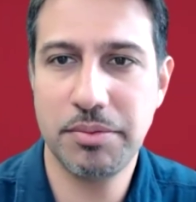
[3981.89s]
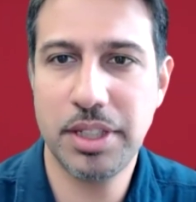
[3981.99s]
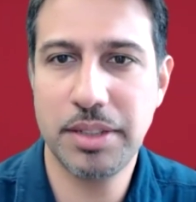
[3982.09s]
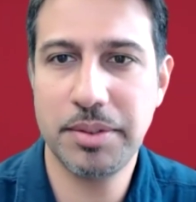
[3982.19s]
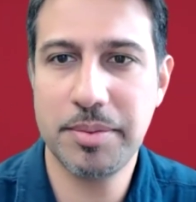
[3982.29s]

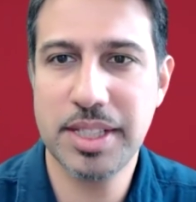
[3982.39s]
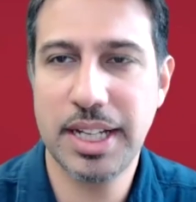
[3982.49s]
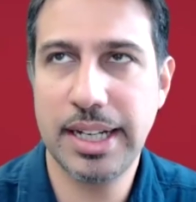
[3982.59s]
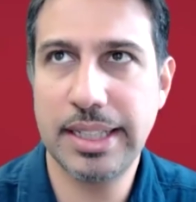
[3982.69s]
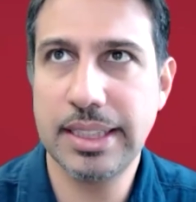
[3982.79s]
One of them is
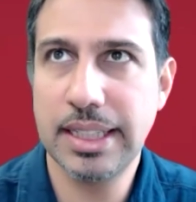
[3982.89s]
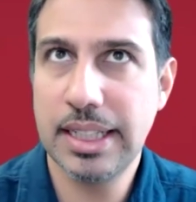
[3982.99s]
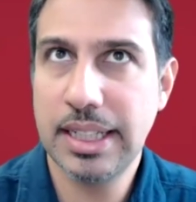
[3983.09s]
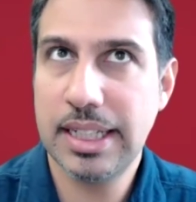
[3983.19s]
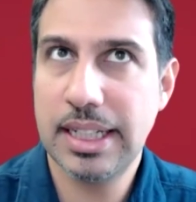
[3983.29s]
that
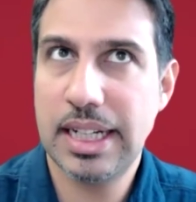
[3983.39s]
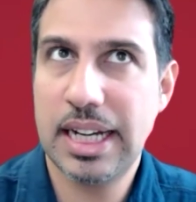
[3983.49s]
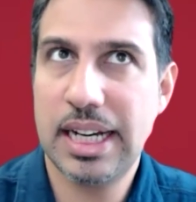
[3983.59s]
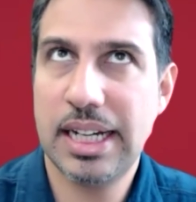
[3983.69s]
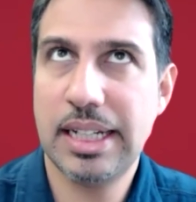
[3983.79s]

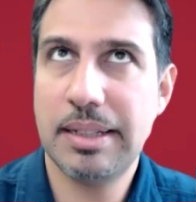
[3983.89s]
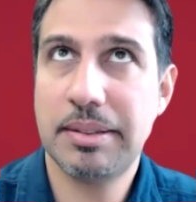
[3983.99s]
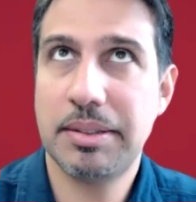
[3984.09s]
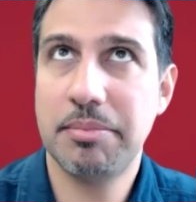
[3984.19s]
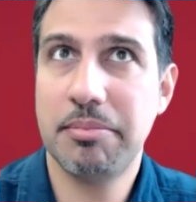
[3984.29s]

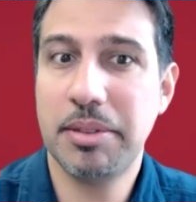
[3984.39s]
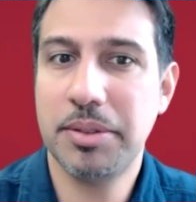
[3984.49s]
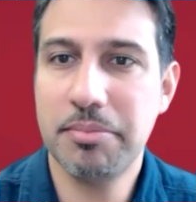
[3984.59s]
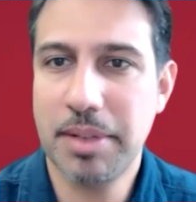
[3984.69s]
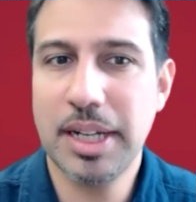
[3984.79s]

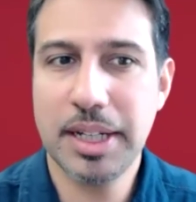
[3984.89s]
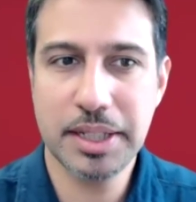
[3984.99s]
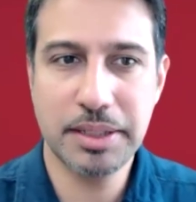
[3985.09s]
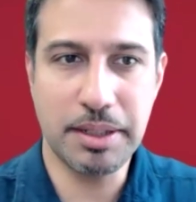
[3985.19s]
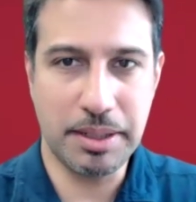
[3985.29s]
to
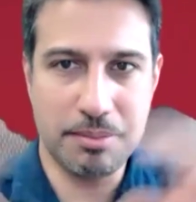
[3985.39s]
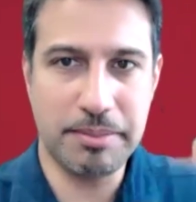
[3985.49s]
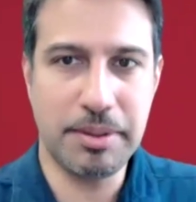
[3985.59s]
my